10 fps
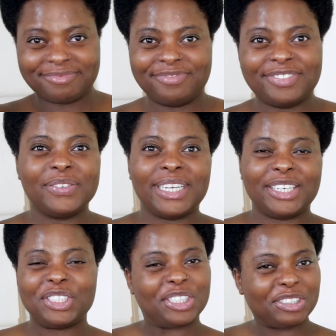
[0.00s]

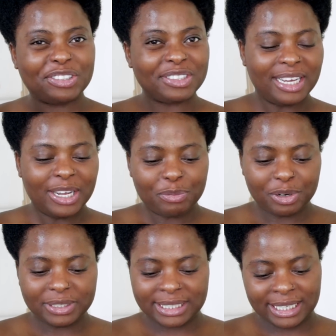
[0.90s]
foundation
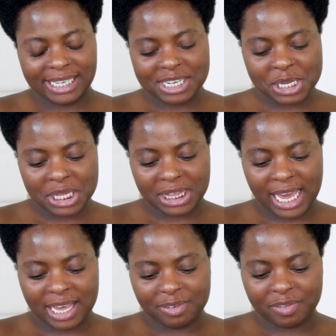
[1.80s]
routine
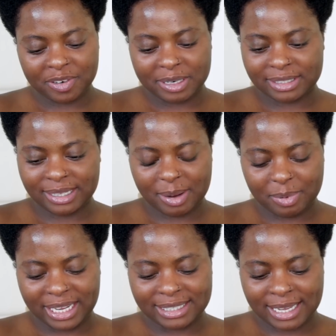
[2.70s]
thing for
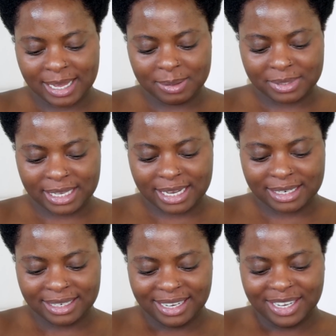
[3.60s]
celebrities comes
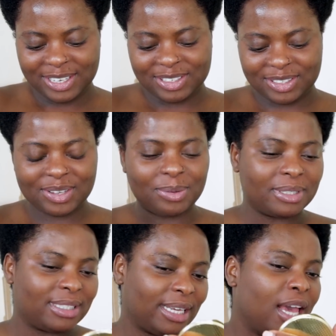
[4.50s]
in. So we'll
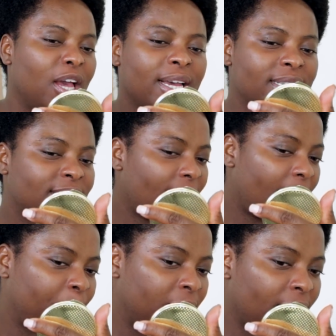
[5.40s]
see, because they
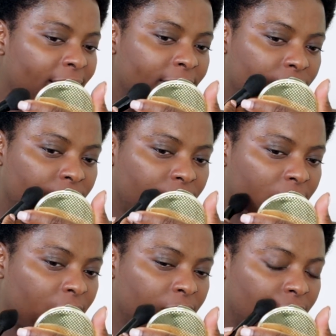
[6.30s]
apply it
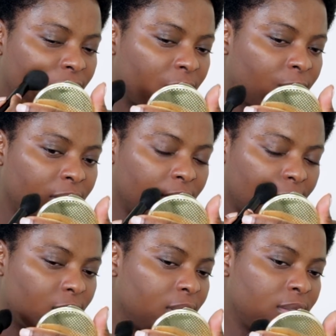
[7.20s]
very, very
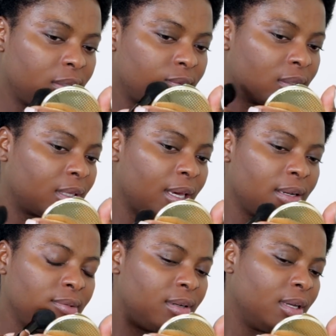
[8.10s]
lightly to the
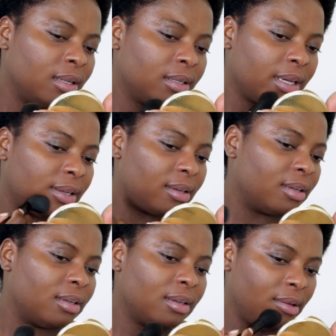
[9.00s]
skin. Like,
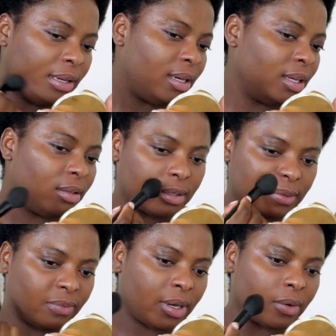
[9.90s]
it looks
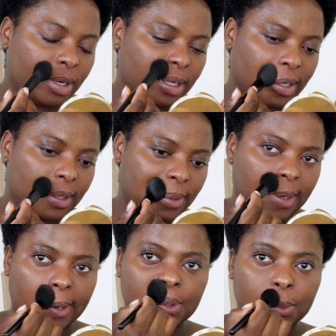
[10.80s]
very like
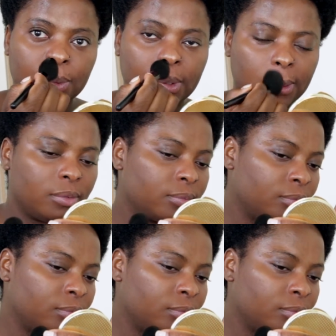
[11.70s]
natural,